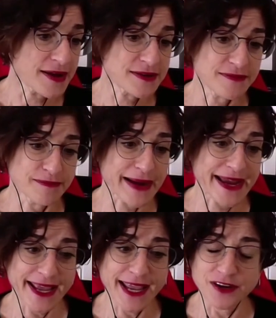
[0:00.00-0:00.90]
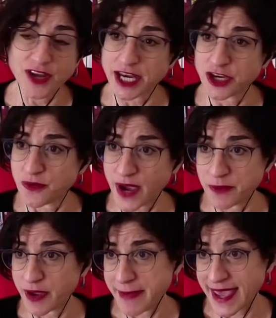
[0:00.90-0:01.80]
mining, and we
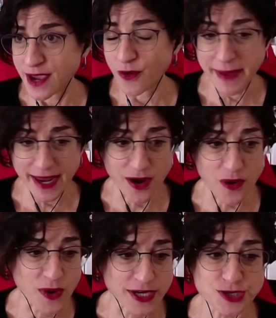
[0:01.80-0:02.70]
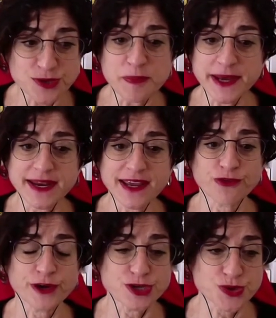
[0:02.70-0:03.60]
may or may not want to, but if
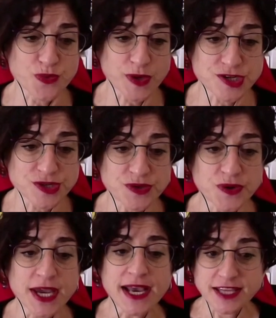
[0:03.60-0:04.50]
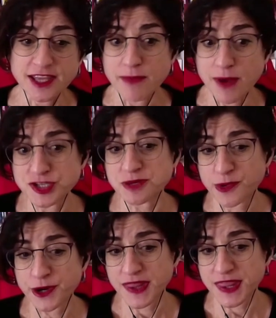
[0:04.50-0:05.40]
we do want to, then the most
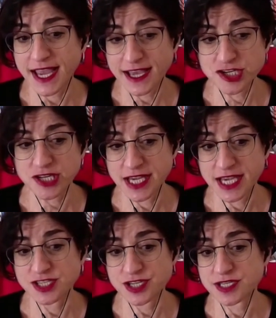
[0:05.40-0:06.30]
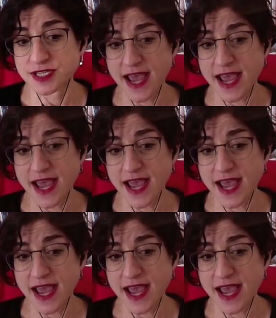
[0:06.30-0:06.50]
important thing actually is just